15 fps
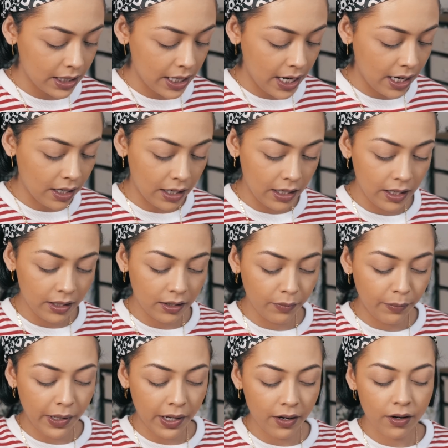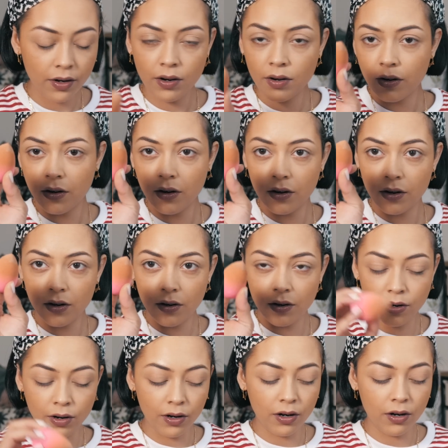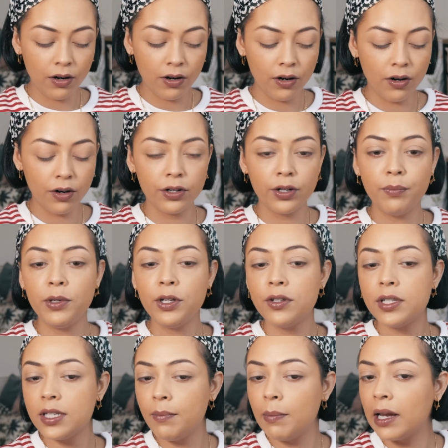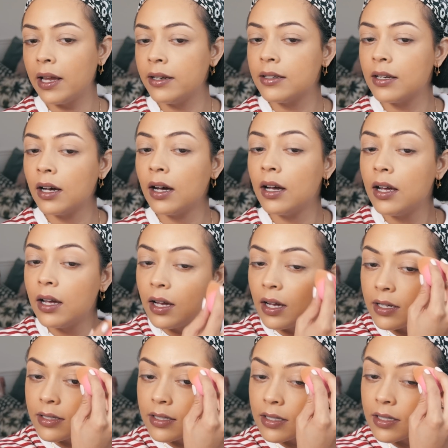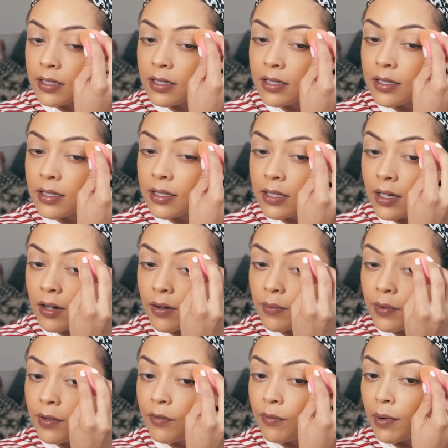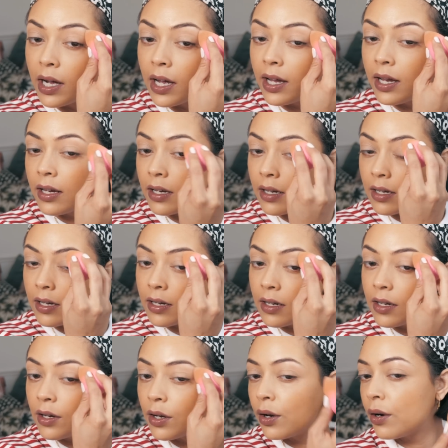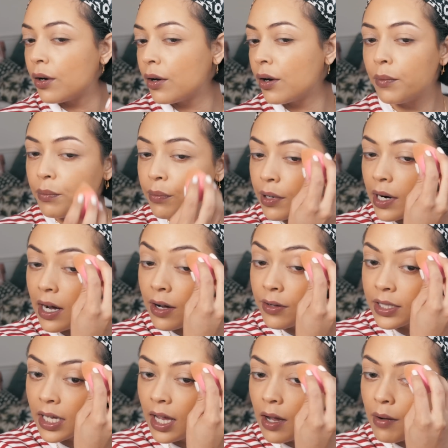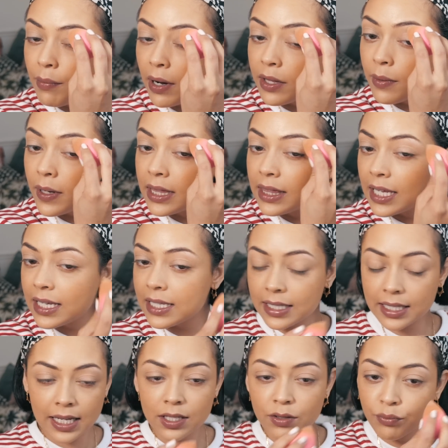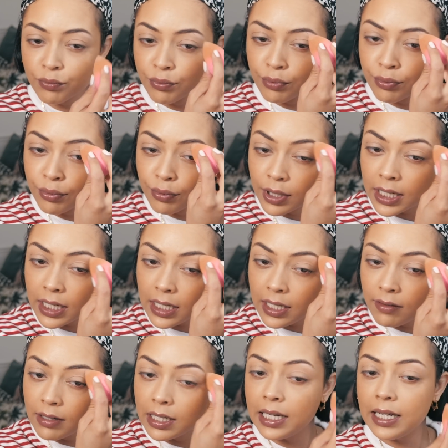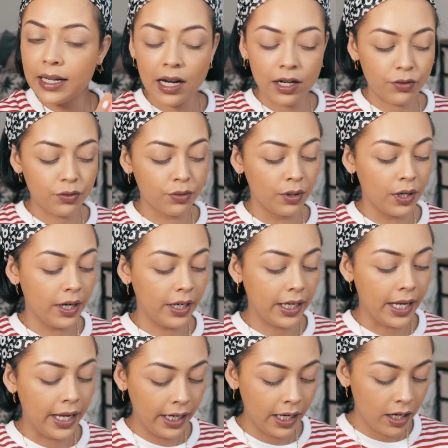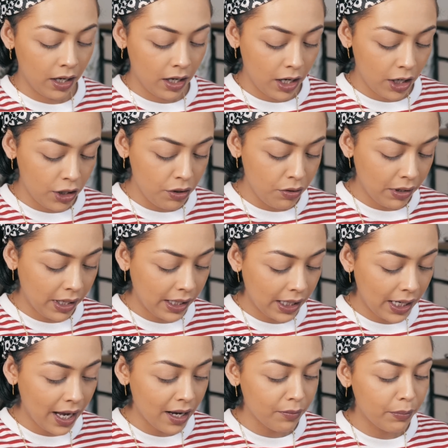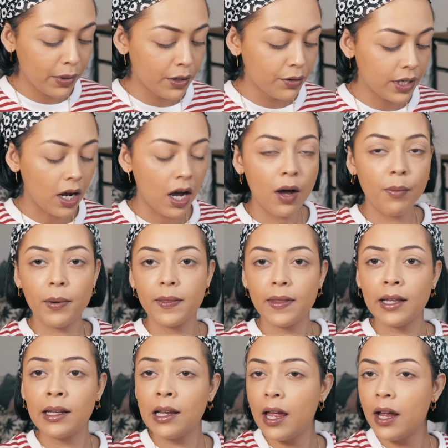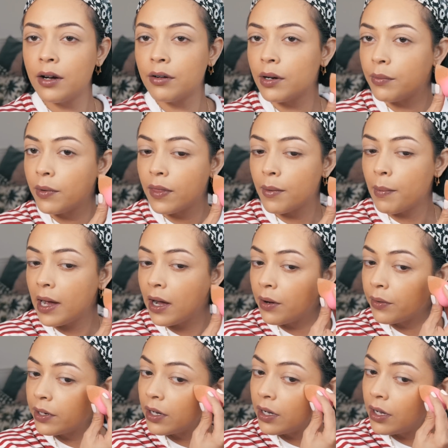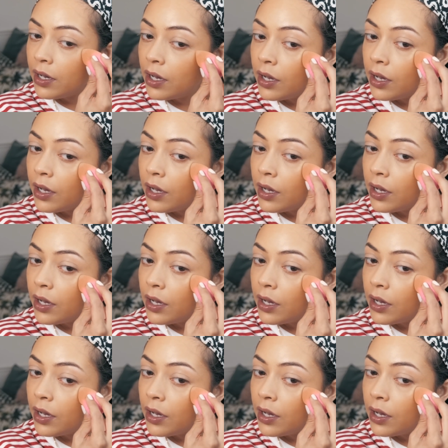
take a little bit on a beauty blender. Start with my brows. By the way, this is really, really natural looking. You can build it up and then layer it with the powder,